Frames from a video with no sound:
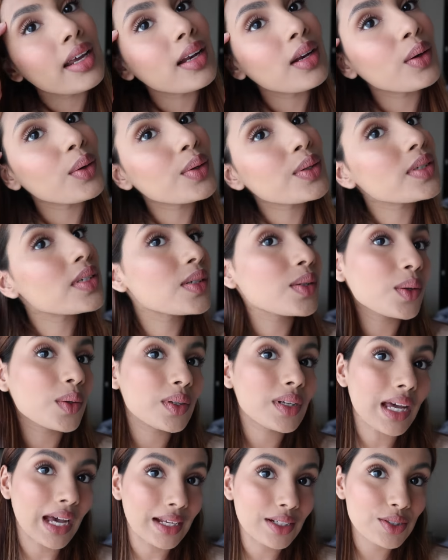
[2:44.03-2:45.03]
It looks so
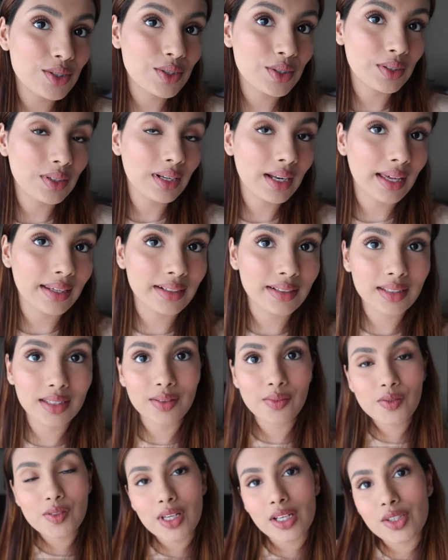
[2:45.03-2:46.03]
natural and it
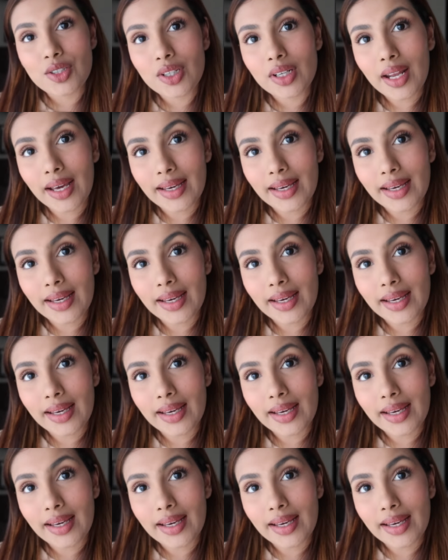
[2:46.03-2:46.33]
gives such a